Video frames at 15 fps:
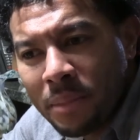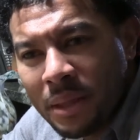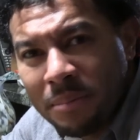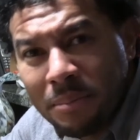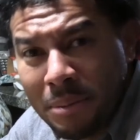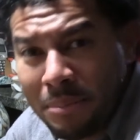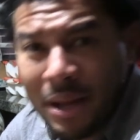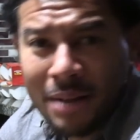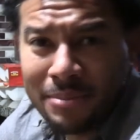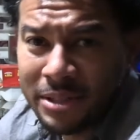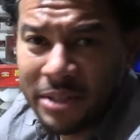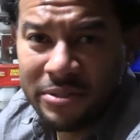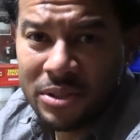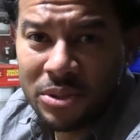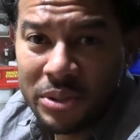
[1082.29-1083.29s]
My mom
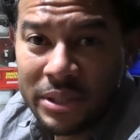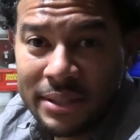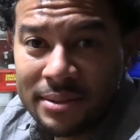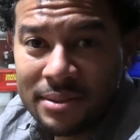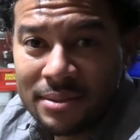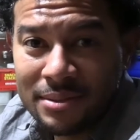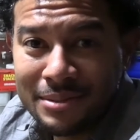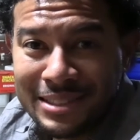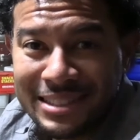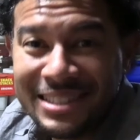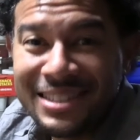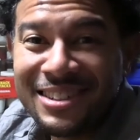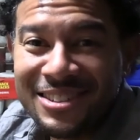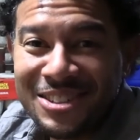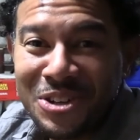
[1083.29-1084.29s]
never knew this.
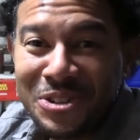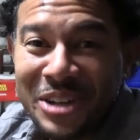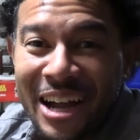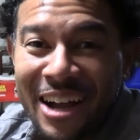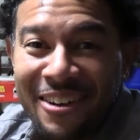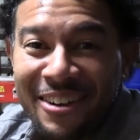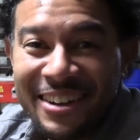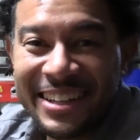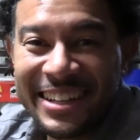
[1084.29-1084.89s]
She gonna know now.